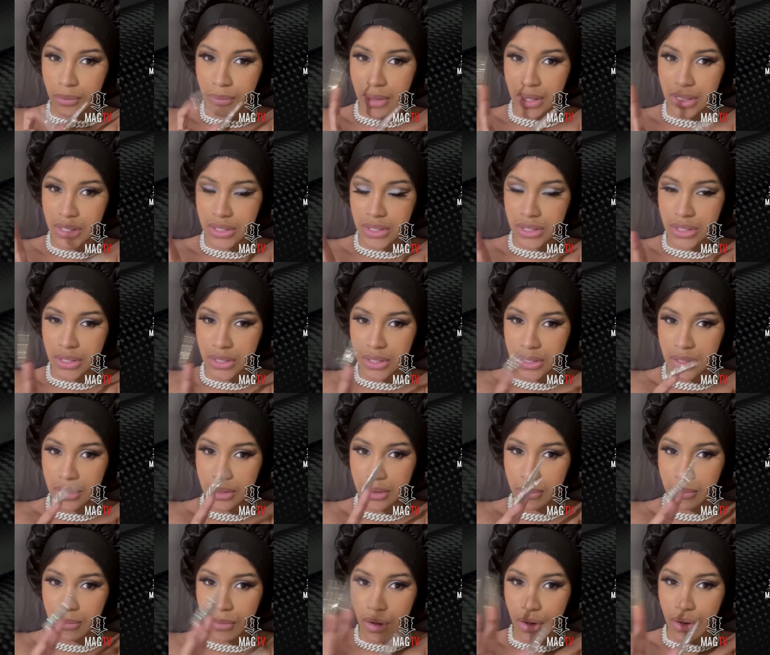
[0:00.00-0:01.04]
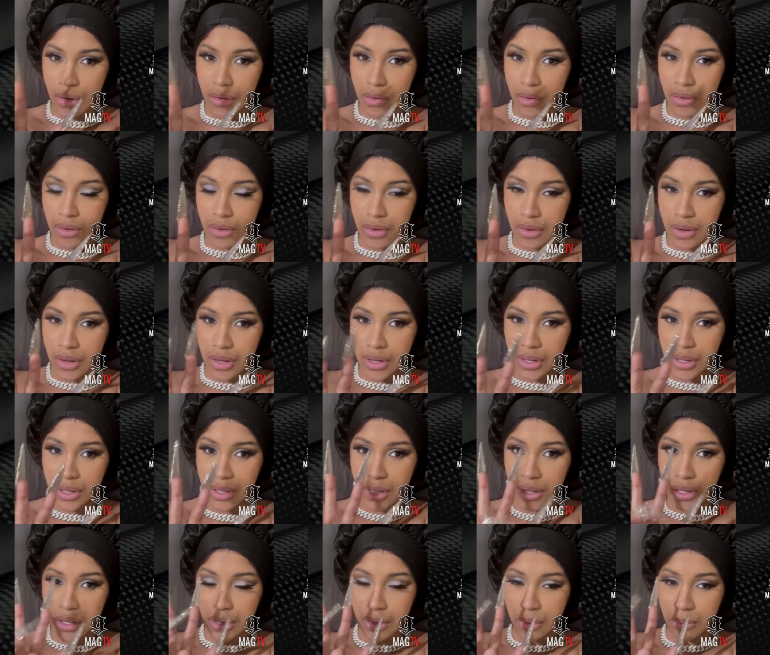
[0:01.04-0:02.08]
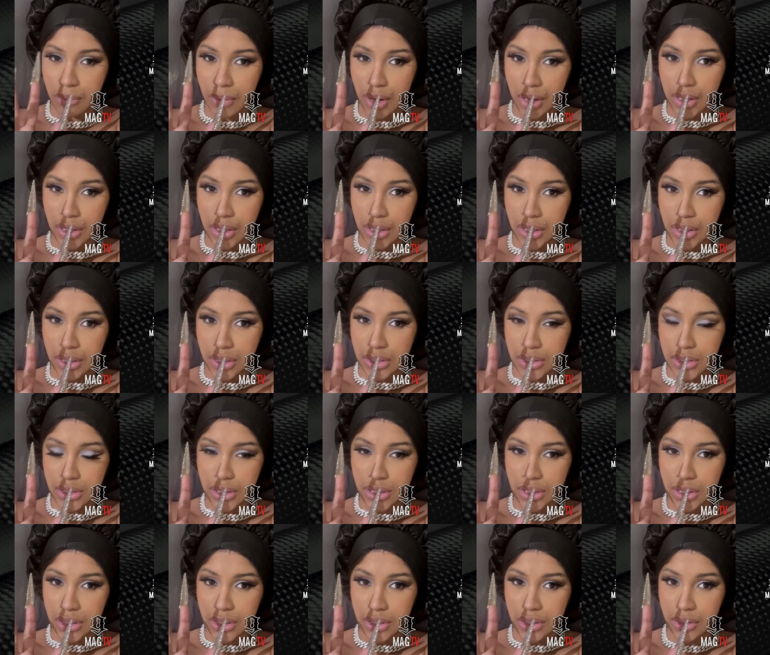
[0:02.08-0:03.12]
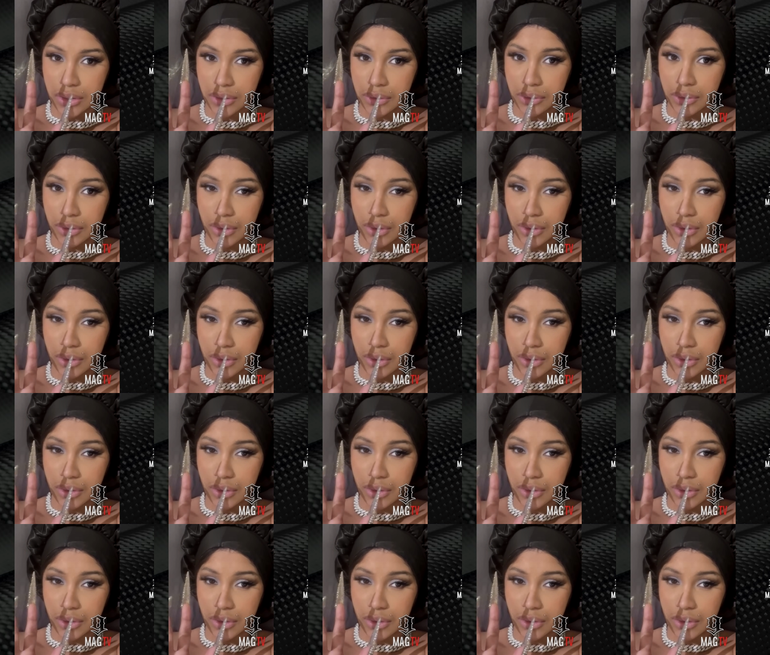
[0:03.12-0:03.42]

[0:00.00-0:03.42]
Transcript: [no speech]